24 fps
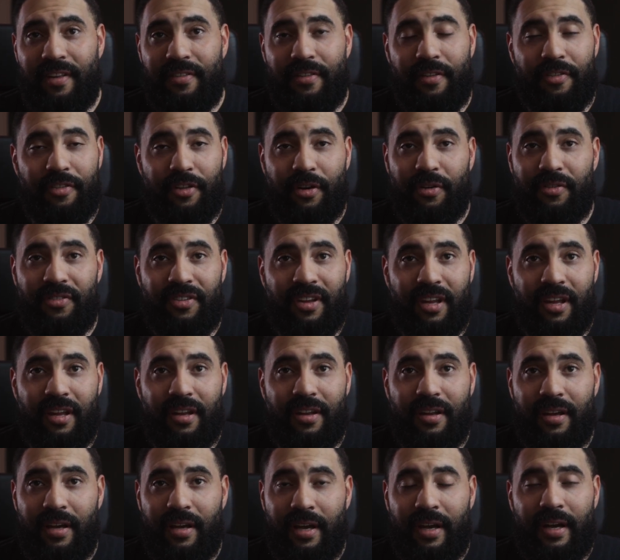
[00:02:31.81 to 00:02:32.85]
The
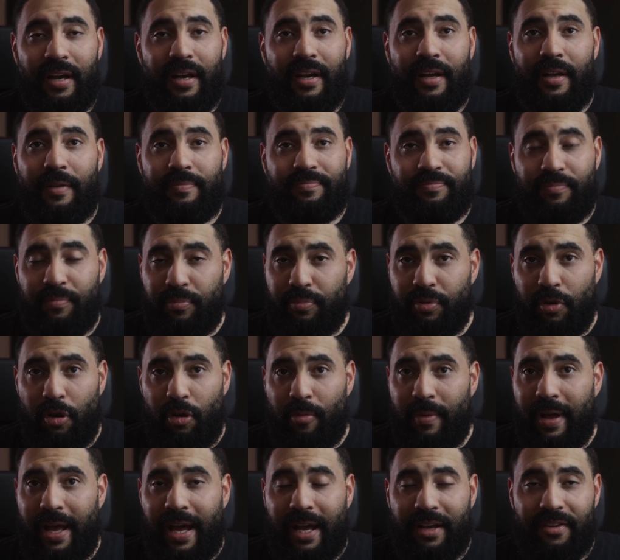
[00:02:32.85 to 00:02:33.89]
13 Pro
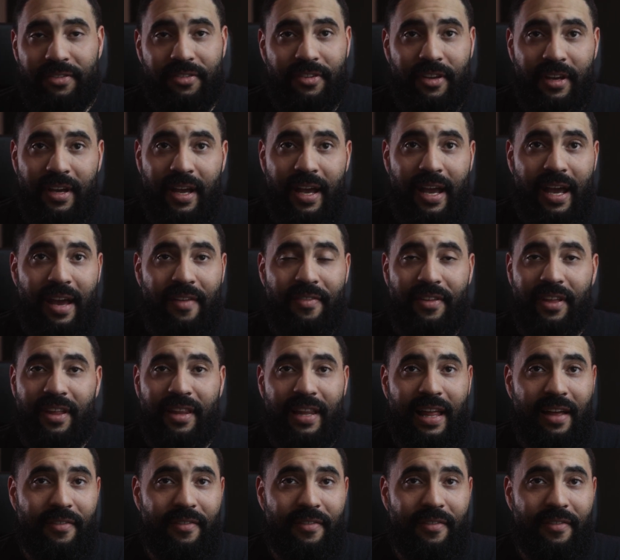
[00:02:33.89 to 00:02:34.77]
Max and the